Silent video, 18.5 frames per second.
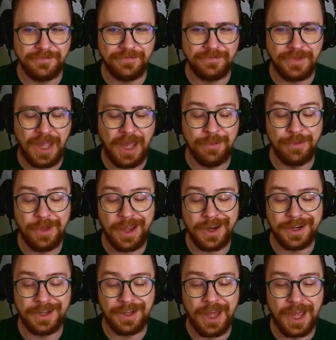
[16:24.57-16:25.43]
I'm
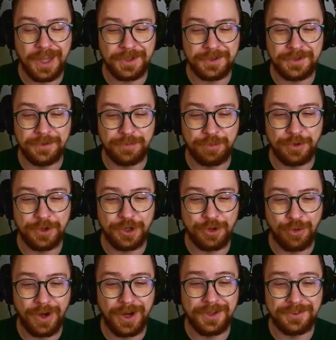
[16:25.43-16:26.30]
not gonna lie, this is pretty
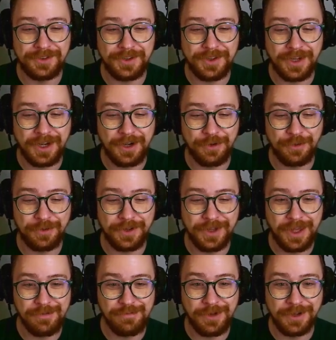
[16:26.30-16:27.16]
crazy that I don't
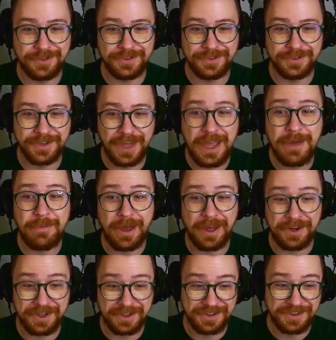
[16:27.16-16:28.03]
really have much to say about it.